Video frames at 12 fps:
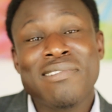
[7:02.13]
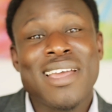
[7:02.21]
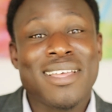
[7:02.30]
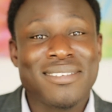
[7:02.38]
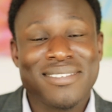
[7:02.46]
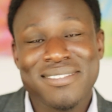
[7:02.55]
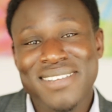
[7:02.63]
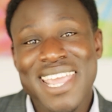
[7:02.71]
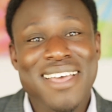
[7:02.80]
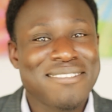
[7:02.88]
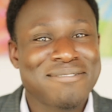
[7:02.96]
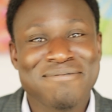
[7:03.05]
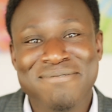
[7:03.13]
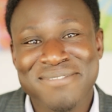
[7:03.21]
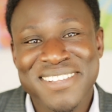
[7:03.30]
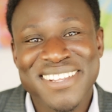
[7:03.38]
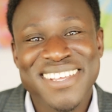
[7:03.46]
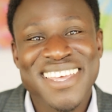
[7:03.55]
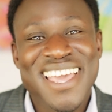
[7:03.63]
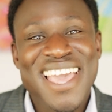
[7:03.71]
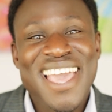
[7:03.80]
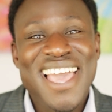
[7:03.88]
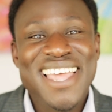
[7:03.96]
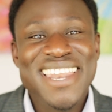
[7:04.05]
around, yeah.
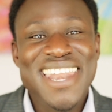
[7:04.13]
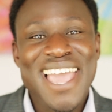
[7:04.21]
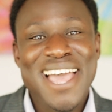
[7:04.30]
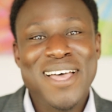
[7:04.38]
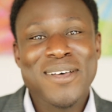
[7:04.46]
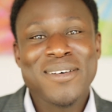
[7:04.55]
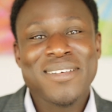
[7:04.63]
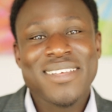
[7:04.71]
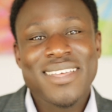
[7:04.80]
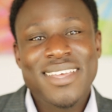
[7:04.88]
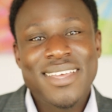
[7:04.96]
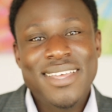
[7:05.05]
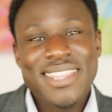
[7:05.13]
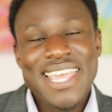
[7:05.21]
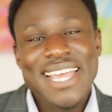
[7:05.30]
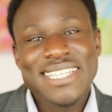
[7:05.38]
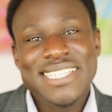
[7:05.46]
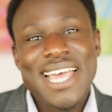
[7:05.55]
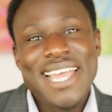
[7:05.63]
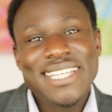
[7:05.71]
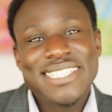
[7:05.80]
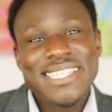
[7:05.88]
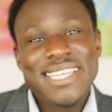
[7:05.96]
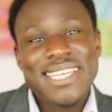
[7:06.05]
And now the
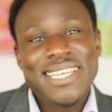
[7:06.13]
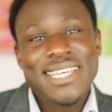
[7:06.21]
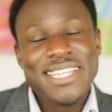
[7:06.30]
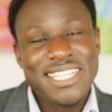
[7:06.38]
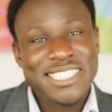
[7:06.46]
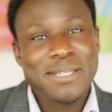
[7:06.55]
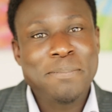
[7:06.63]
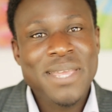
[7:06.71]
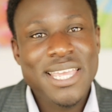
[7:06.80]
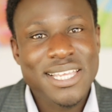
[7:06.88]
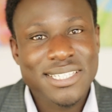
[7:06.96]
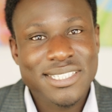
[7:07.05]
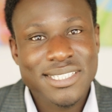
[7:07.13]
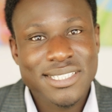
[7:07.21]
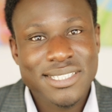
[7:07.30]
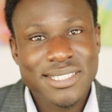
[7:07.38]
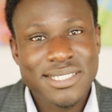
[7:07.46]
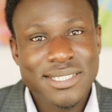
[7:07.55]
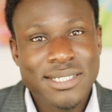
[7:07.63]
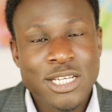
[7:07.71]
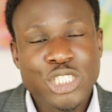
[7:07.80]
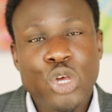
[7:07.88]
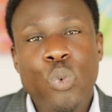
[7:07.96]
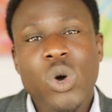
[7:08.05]
anxiety disappears.
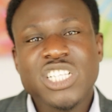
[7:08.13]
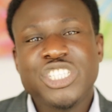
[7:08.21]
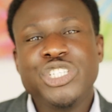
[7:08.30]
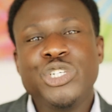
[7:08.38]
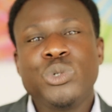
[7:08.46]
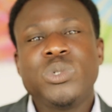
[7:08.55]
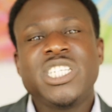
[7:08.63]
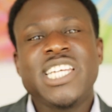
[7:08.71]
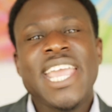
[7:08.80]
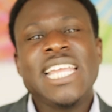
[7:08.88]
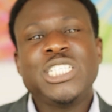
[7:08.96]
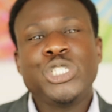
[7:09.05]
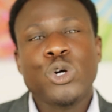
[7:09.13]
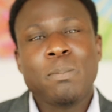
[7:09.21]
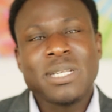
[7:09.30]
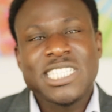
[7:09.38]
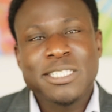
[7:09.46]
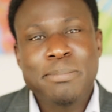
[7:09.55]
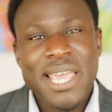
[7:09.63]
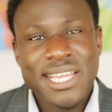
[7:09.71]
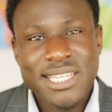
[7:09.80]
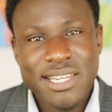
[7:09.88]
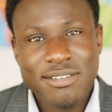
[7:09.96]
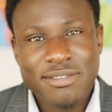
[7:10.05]
So once you change your
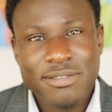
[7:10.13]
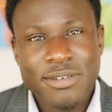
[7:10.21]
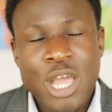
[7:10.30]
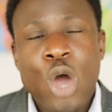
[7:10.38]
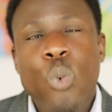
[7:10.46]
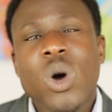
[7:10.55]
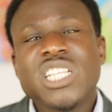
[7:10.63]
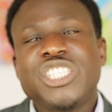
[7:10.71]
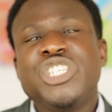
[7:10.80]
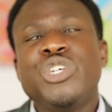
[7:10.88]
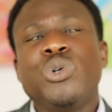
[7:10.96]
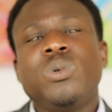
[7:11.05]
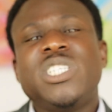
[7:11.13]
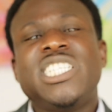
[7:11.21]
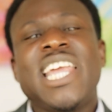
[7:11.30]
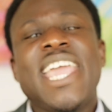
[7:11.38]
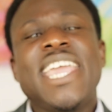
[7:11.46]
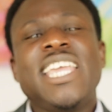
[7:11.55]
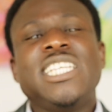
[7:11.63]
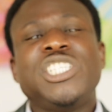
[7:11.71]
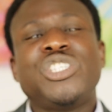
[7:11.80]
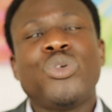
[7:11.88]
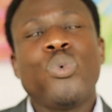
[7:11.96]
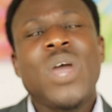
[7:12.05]
perspective, once you
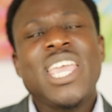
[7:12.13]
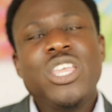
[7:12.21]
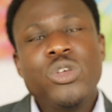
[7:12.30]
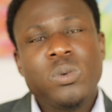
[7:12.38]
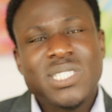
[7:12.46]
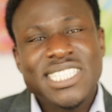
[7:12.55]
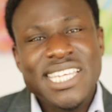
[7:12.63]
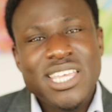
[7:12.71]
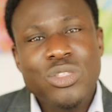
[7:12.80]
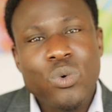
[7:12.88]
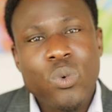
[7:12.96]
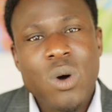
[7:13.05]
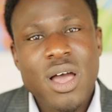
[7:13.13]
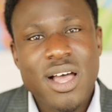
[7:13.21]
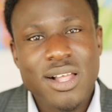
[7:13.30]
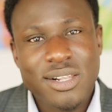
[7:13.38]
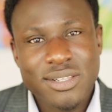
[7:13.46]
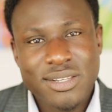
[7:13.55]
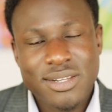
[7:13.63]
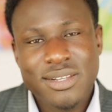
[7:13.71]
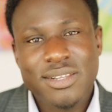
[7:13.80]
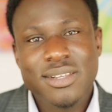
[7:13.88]
change the way you see the world,